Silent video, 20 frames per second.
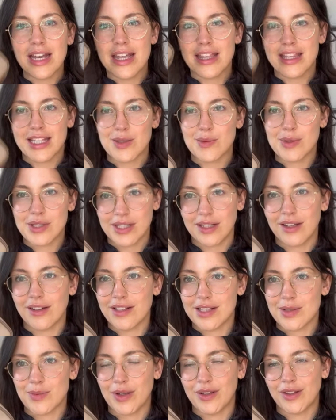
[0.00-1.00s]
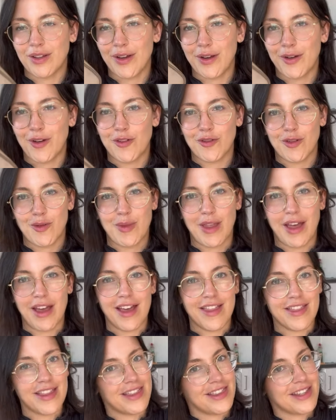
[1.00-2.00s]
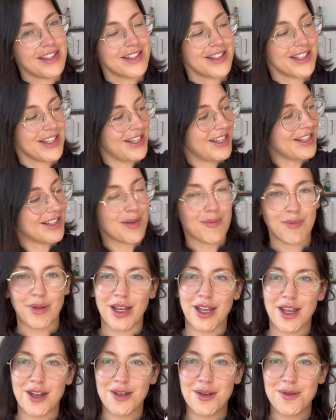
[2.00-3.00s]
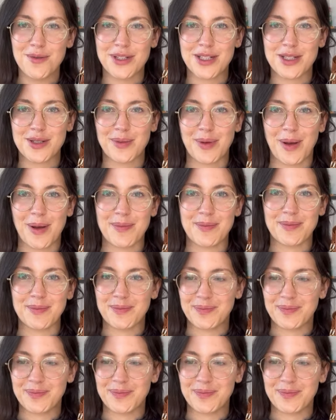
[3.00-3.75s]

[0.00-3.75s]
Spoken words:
This was the last one that I got from there. And then this is my newest one.